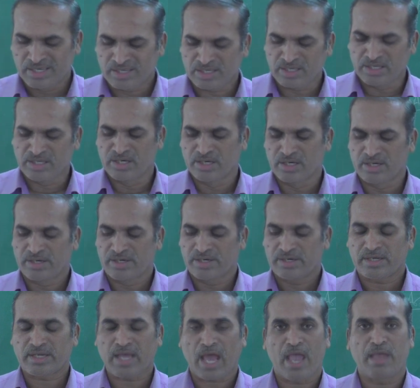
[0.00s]
in a
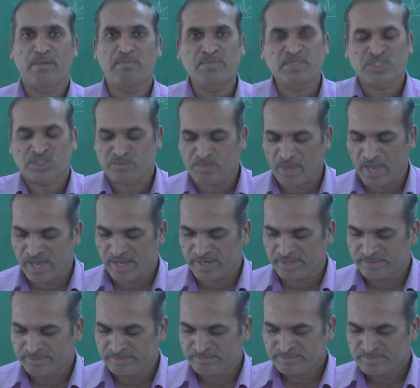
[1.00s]
time
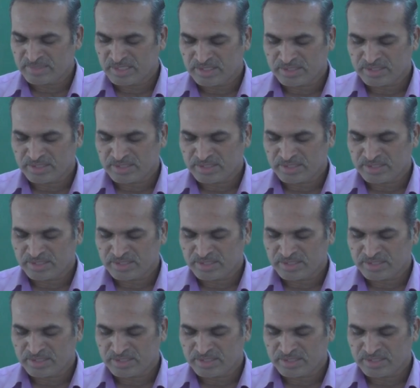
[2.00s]
span